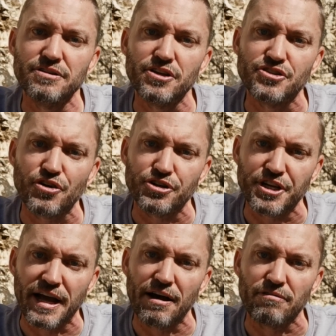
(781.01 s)
to search
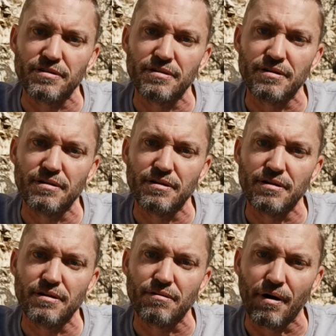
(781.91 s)
it out,
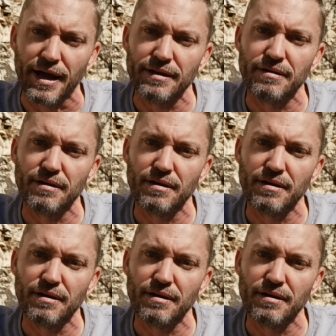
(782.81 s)
right?